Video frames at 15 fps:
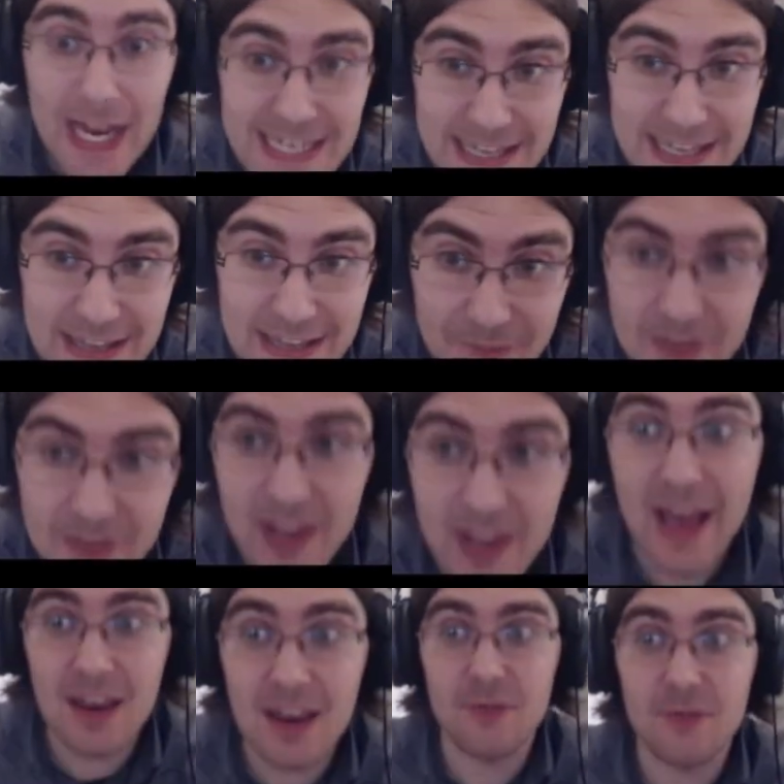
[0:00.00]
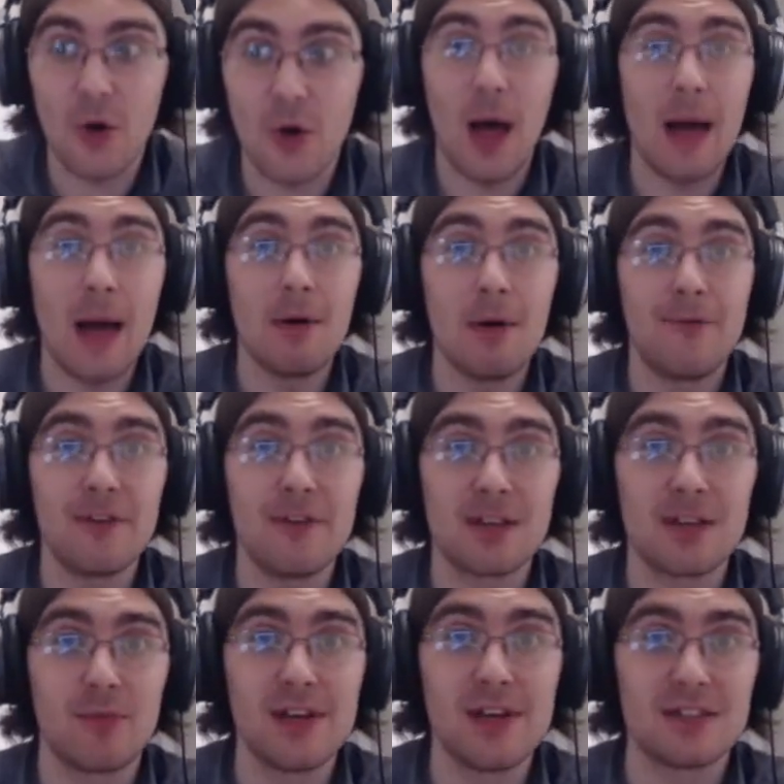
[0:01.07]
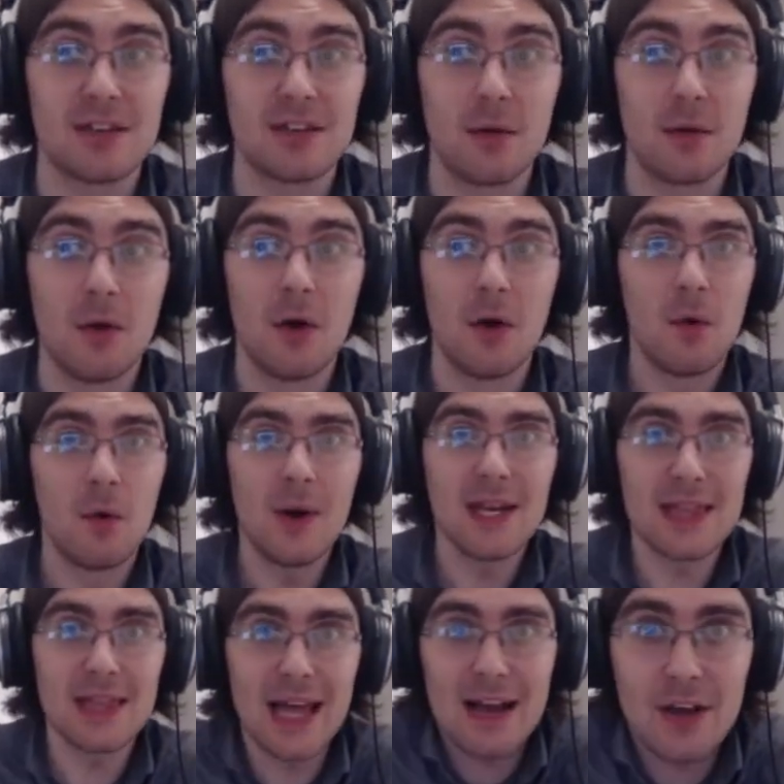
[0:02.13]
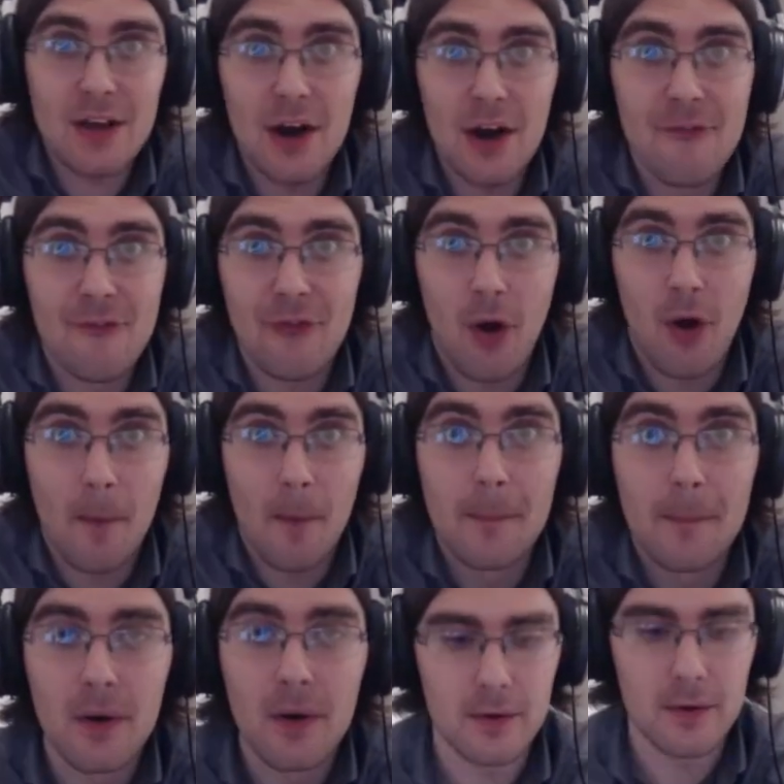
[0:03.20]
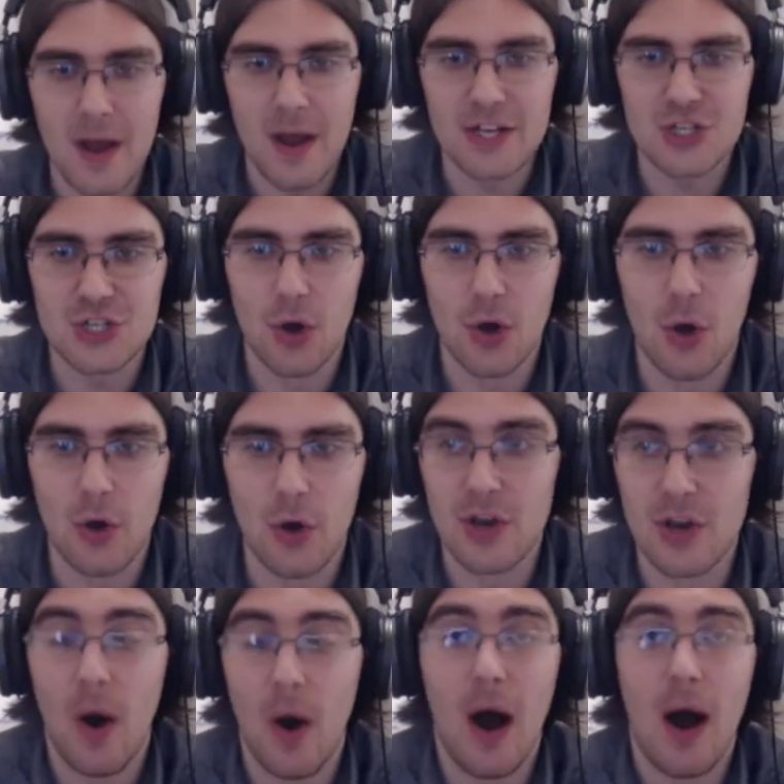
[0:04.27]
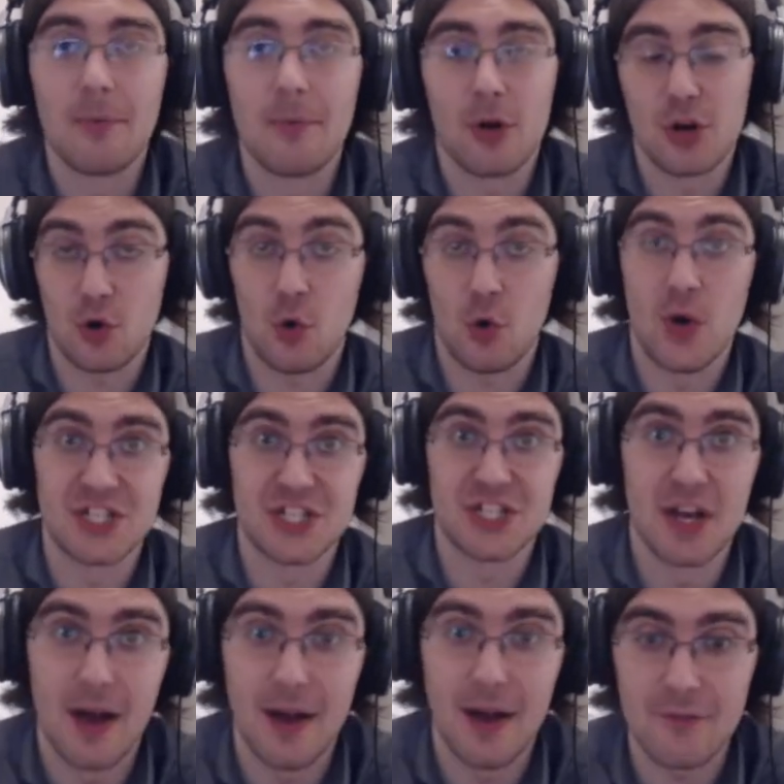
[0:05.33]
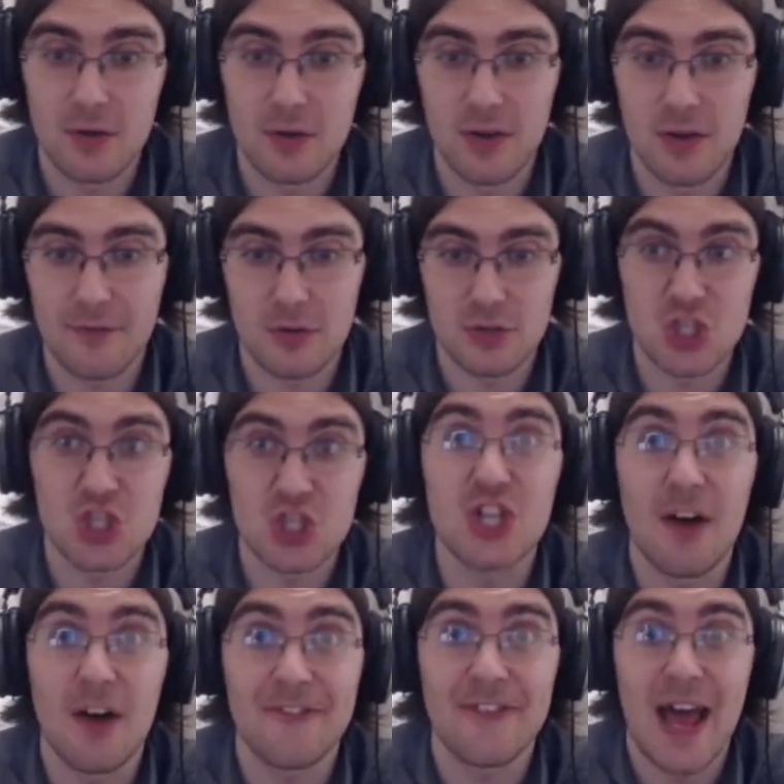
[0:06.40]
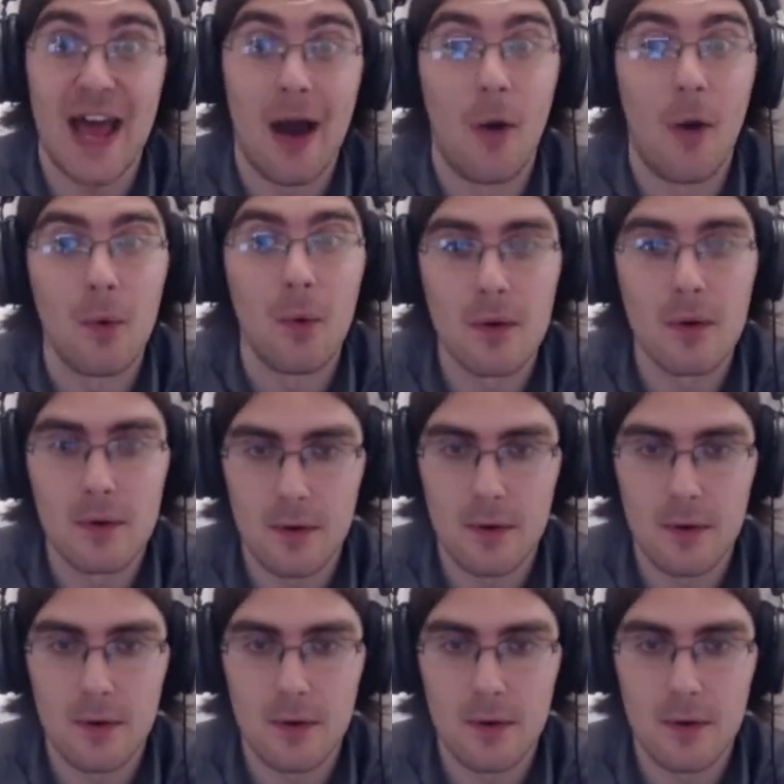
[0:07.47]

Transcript: I lived! And I've got ammo for some reason. Where did that come from? Alright, sure. You know, I'm not going to question it. I've got I've got stuff now.